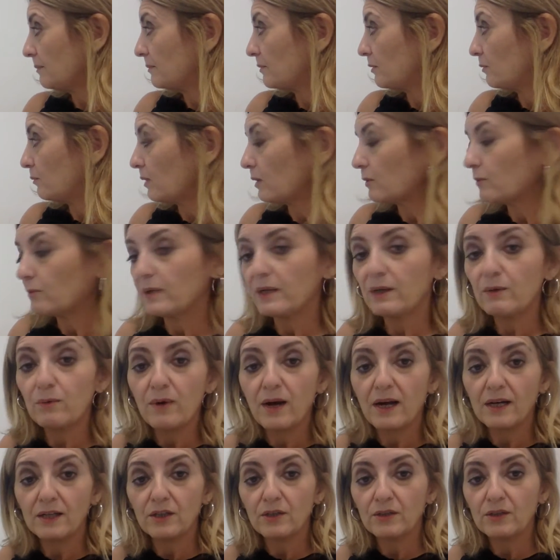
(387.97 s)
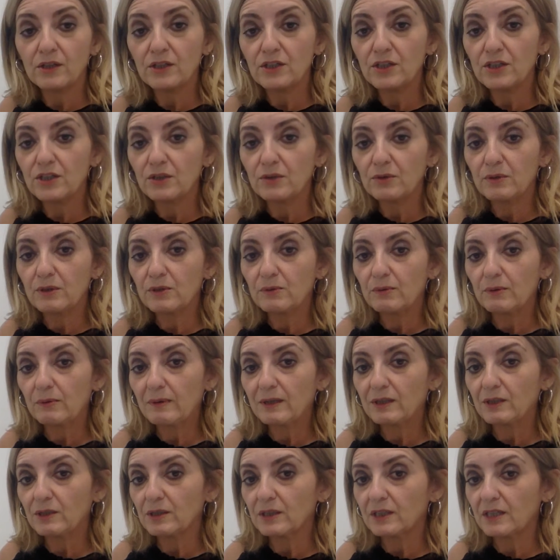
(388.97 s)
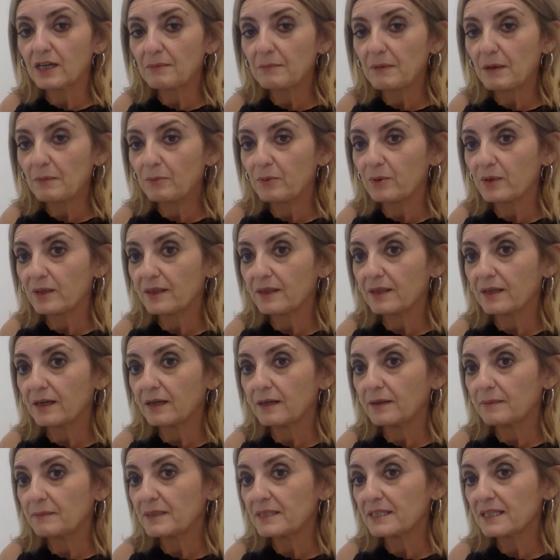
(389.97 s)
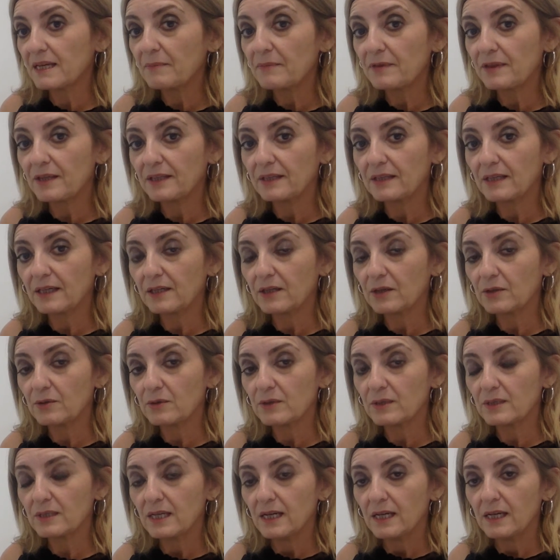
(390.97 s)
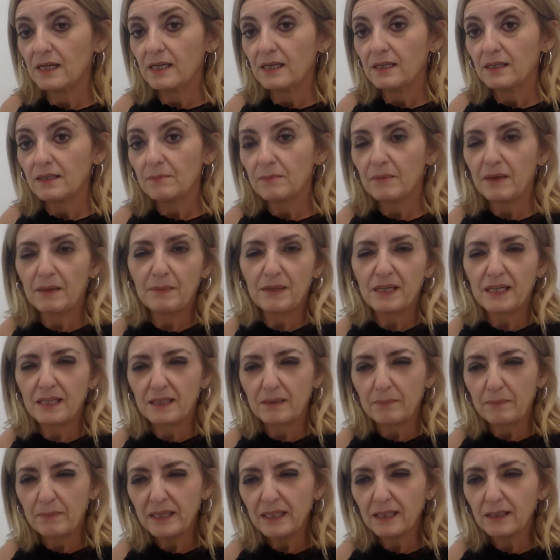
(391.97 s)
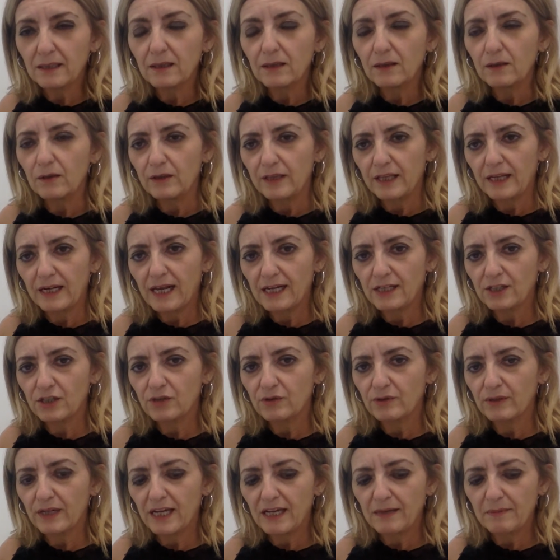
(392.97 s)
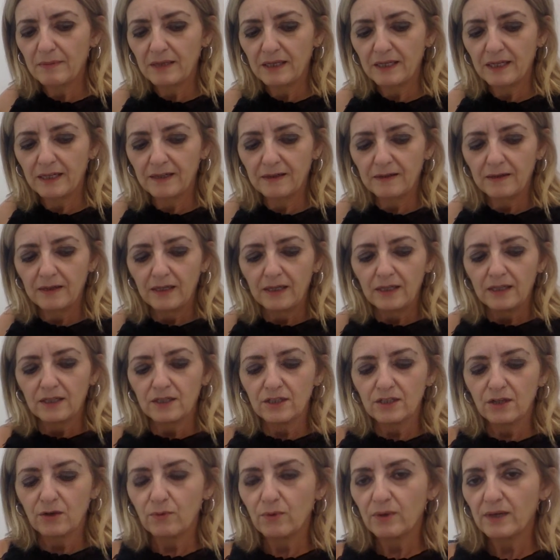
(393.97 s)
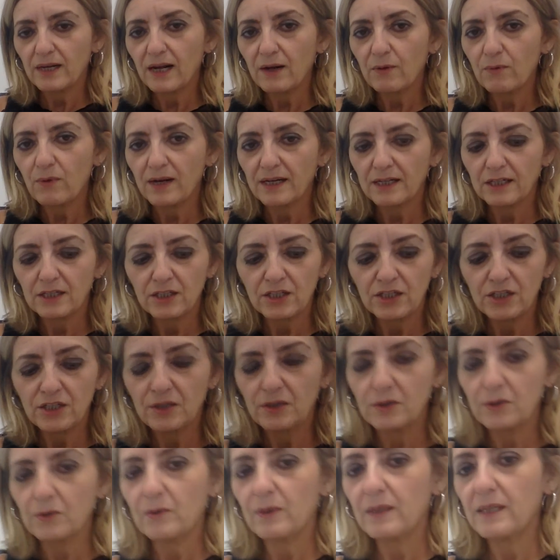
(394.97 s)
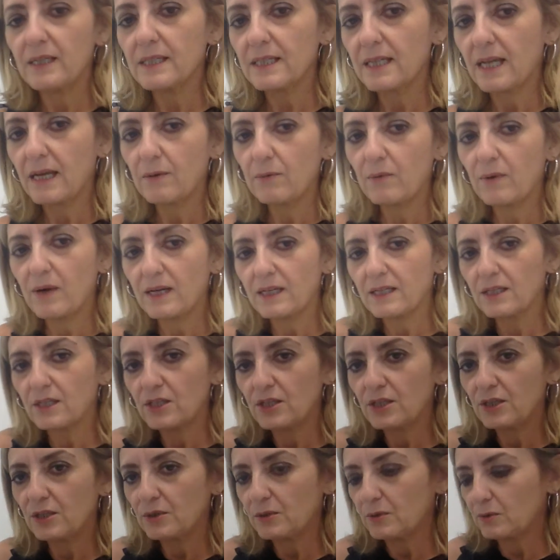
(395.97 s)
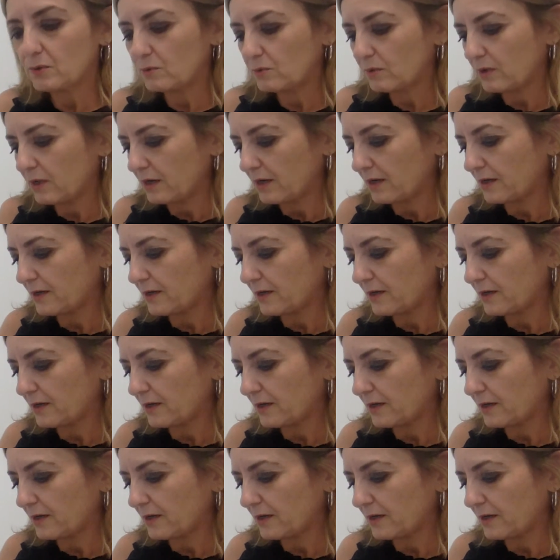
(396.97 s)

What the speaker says: What we want you to do is we want you to come up with something that goes maybe in the middle that has your name in it. So what I want to do is I want to